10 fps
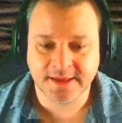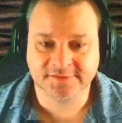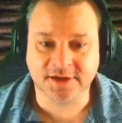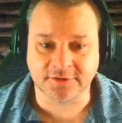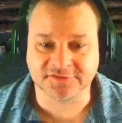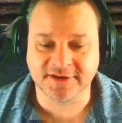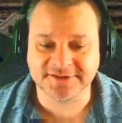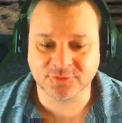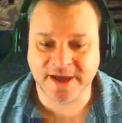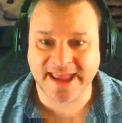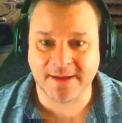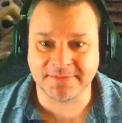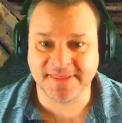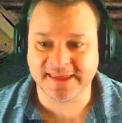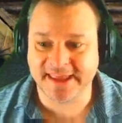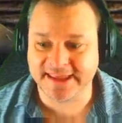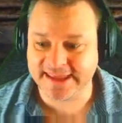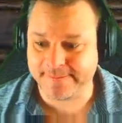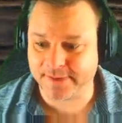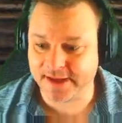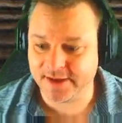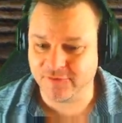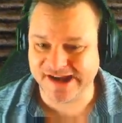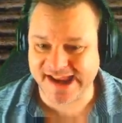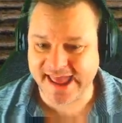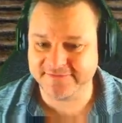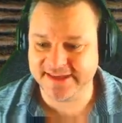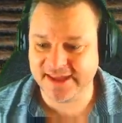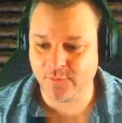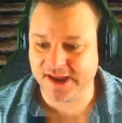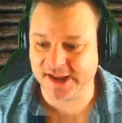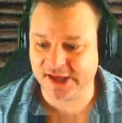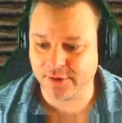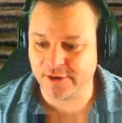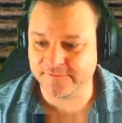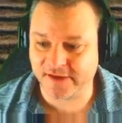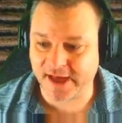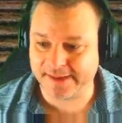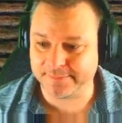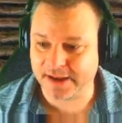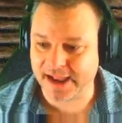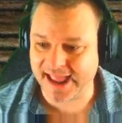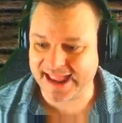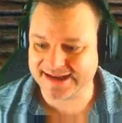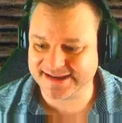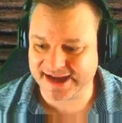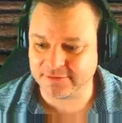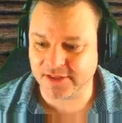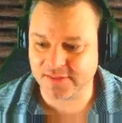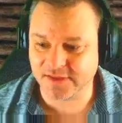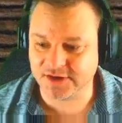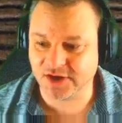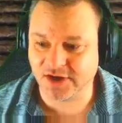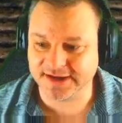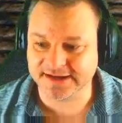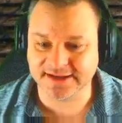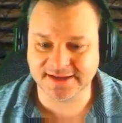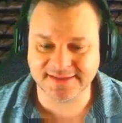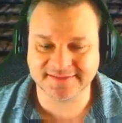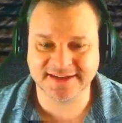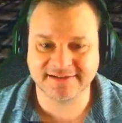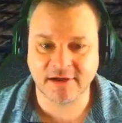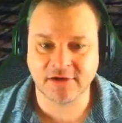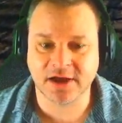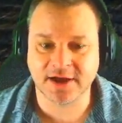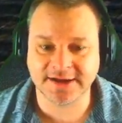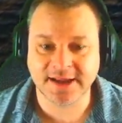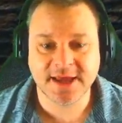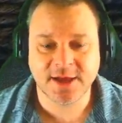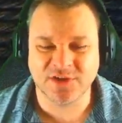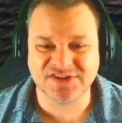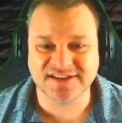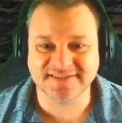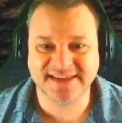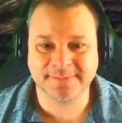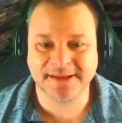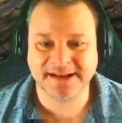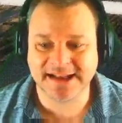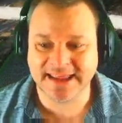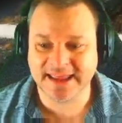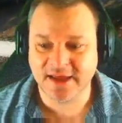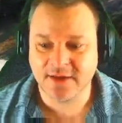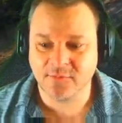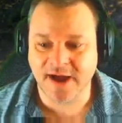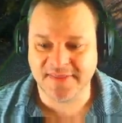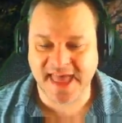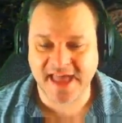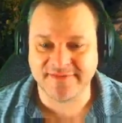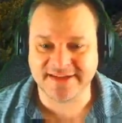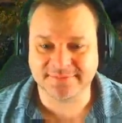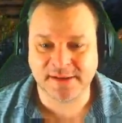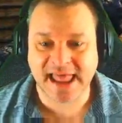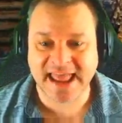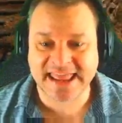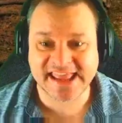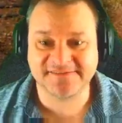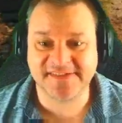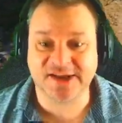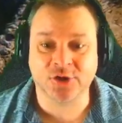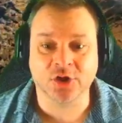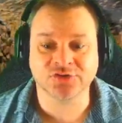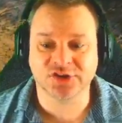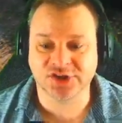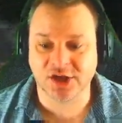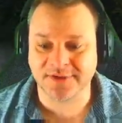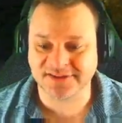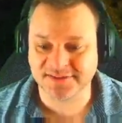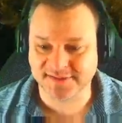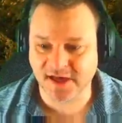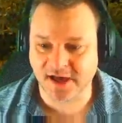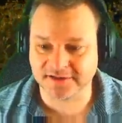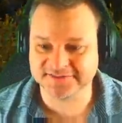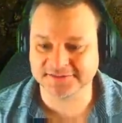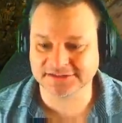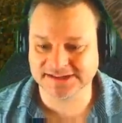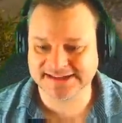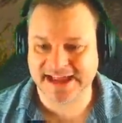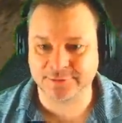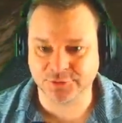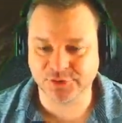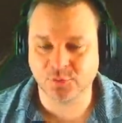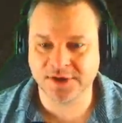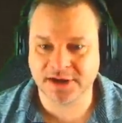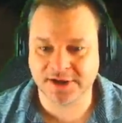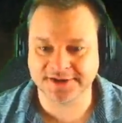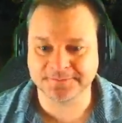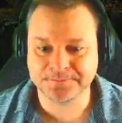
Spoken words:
So straight away I'm thinking, yeah, we're in a heavy, we're going to go over and play down the 9 and the 0 line, which is typically where the heavies play if they're not going to the castle down on the 1 line.